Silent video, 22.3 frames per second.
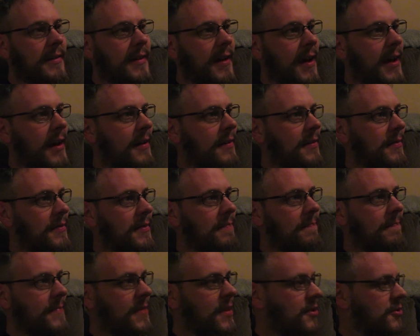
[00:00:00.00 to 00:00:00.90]
on
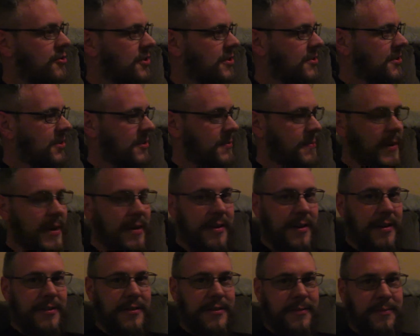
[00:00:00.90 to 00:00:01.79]
um, the Chris
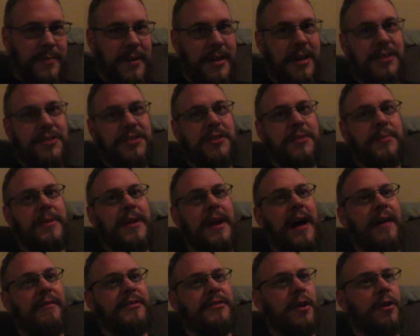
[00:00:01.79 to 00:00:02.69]
experience because she's been
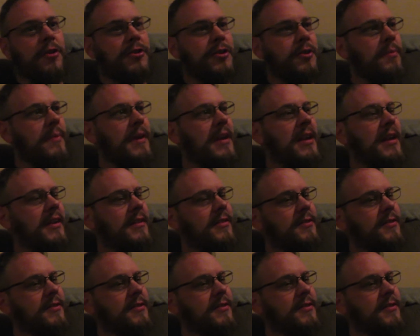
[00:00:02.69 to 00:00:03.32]
off social media.